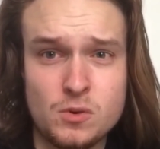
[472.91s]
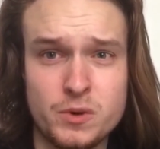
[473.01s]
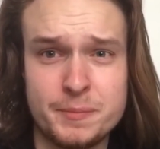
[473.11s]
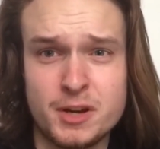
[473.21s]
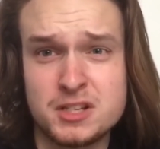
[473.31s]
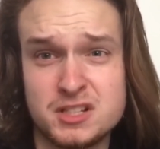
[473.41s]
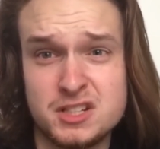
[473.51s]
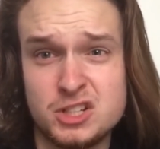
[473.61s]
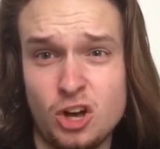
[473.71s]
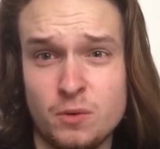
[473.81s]
We personally
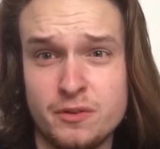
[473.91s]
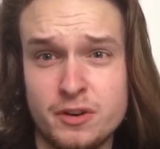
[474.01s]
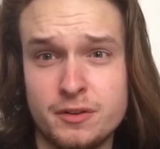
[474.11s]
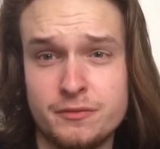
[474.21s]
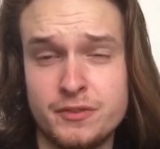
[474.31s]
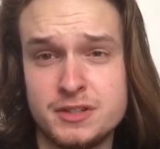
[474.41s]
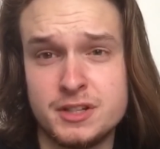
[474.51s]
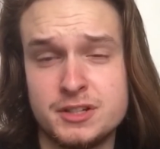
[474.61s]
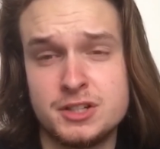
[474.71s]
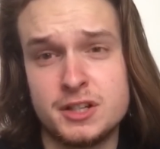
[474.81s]
start with a
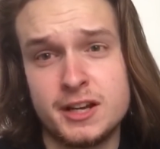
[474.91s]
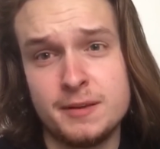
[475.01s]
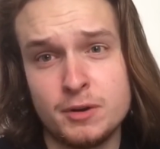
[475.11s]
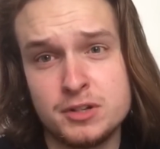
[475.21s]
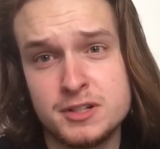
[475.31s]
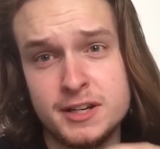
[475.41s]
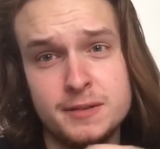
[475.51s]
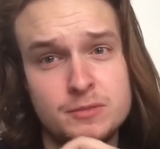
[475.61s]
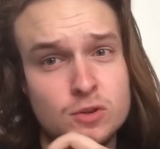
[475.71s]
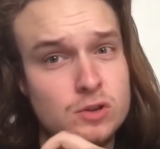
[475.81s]
visit to the Keepmoat
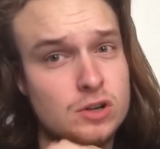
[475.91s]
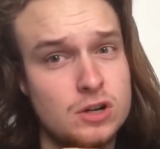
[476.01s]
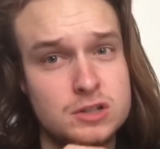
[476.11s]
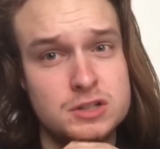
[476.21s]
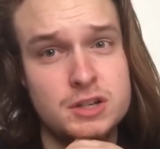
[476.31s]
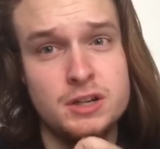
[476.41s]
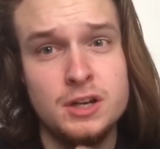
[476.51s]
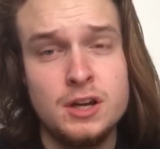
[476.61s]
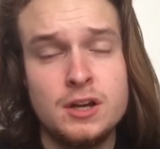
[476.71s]
Stadium, Doncaster,